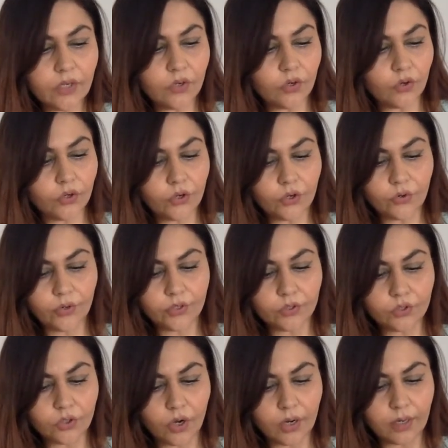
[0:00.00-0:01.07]
you're going to
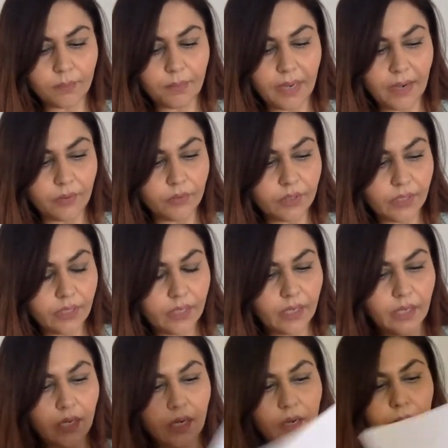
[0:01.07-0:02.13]
talk about
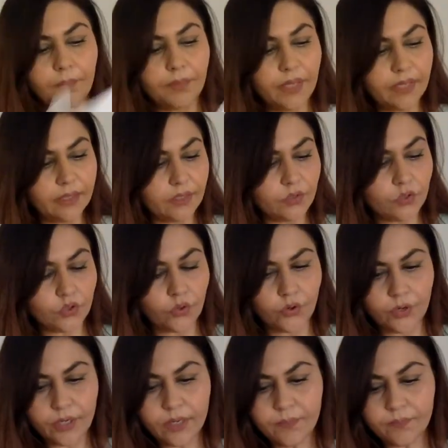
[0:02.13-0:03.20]
in this
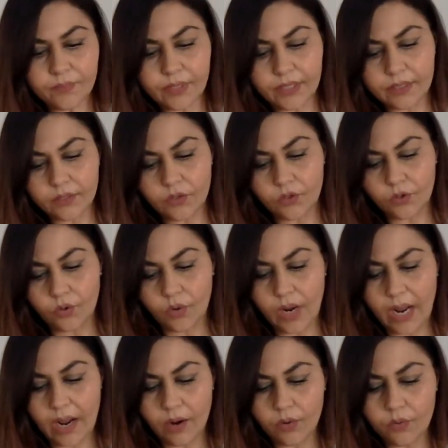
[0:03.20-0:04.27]
story that
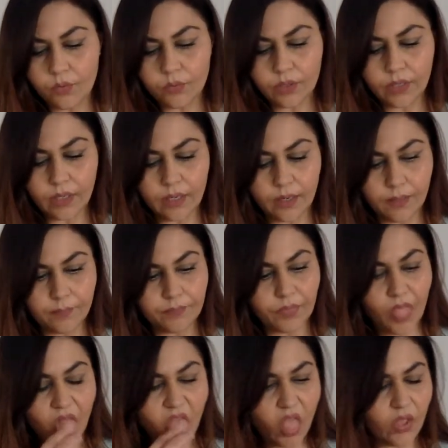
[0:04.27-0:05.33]
how
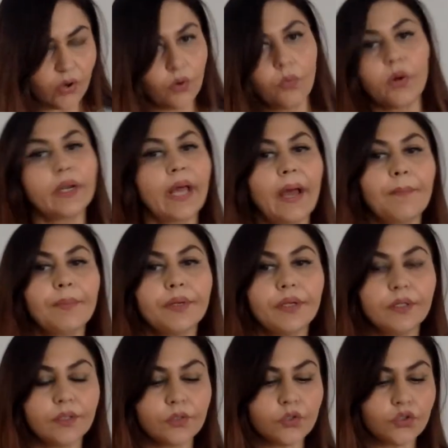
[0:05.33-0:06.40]
what happened in
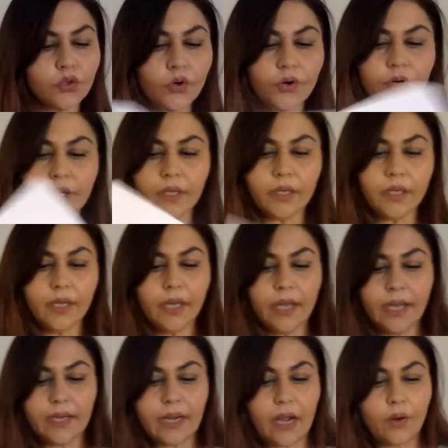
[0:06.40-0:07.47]
the story
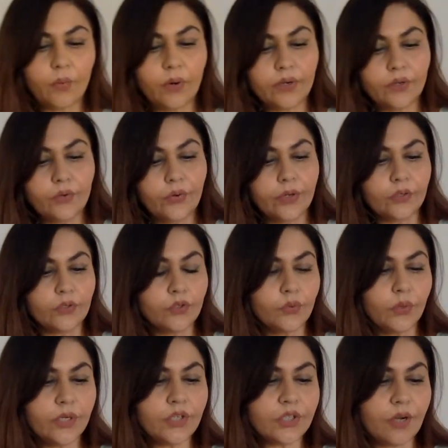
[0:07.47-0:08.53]
and how are you going to do
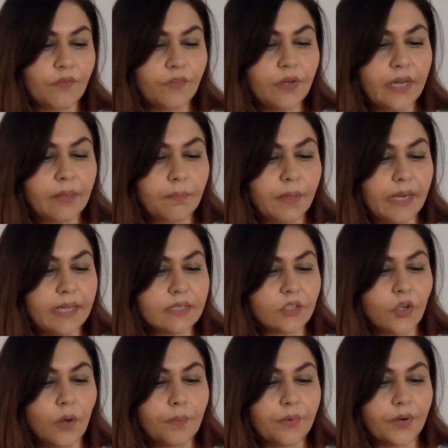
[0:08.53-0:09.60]
it. Shuffle and place the
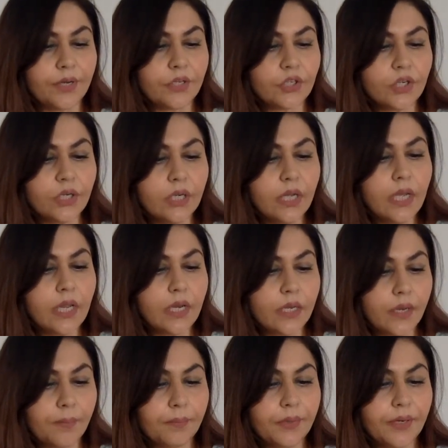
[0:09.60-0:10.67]
operation,
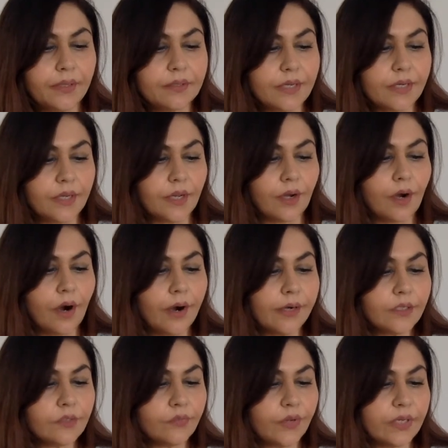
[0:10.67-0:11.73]
number and setting
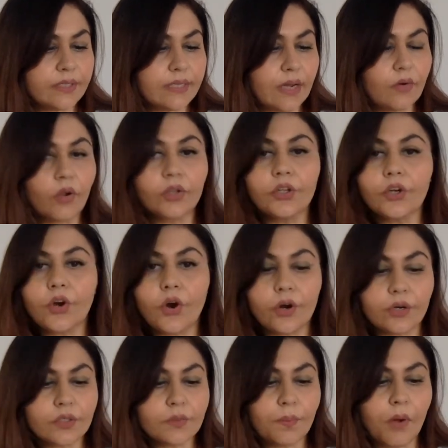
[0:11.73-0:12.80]
cards face down on the
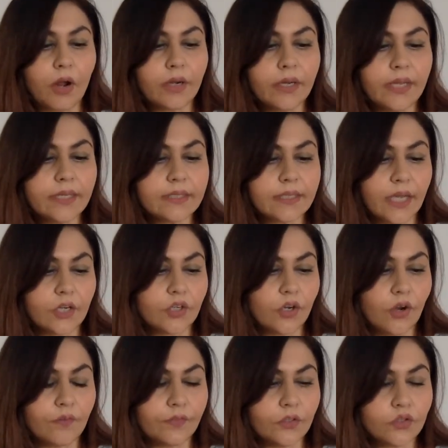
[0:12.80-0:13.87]
corresponding section
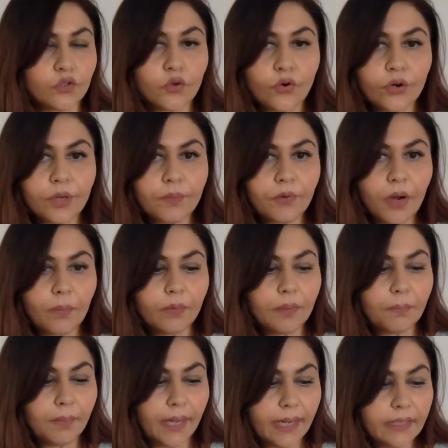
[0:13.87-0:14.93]
of the story problem
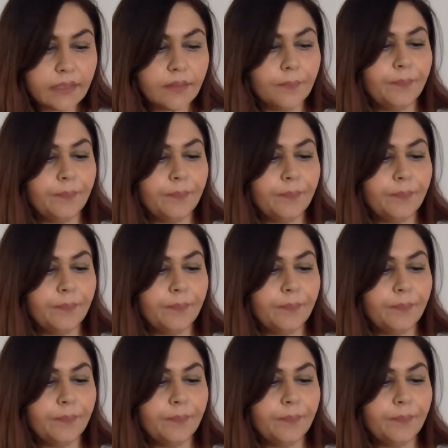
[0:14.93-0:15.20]
mat.